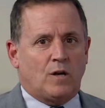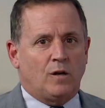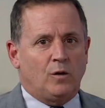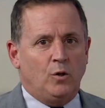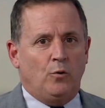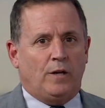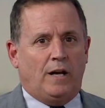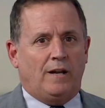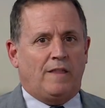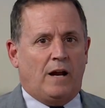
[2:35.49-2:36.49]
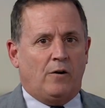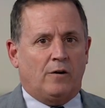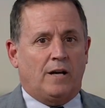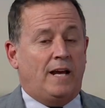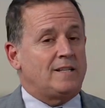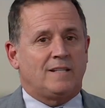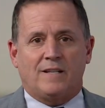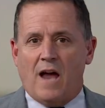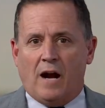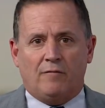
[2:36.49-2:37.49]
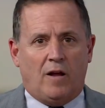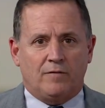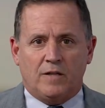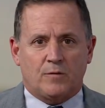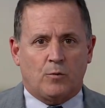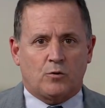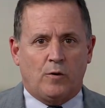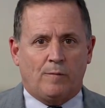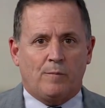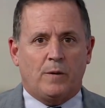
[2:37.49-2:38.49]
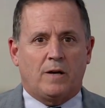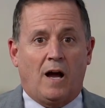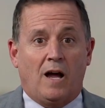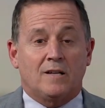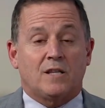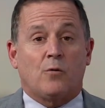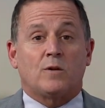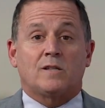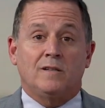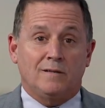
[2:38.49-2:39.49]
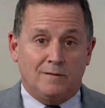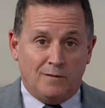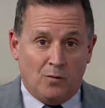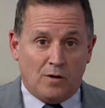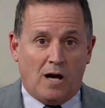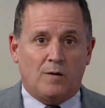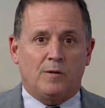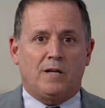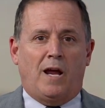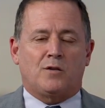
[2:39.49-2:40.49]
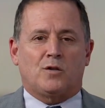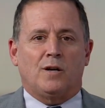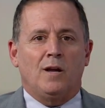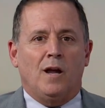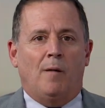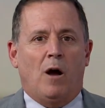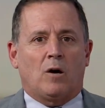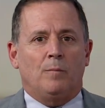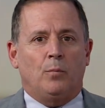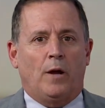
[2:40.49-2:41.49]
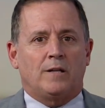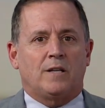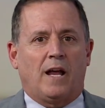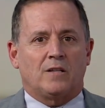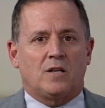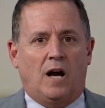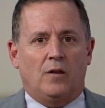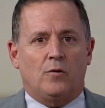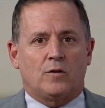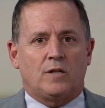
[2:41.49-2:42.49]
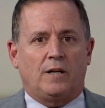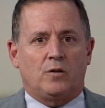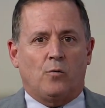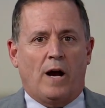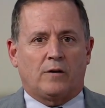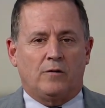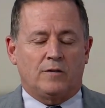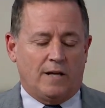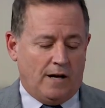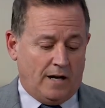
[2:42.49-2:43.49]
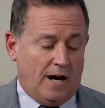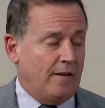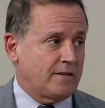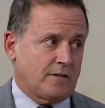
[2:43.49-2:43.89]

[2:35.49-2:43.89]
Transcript: concluded that her case did not involve disparate treatment because there was no documentation about complaints against other city directors. And again, that's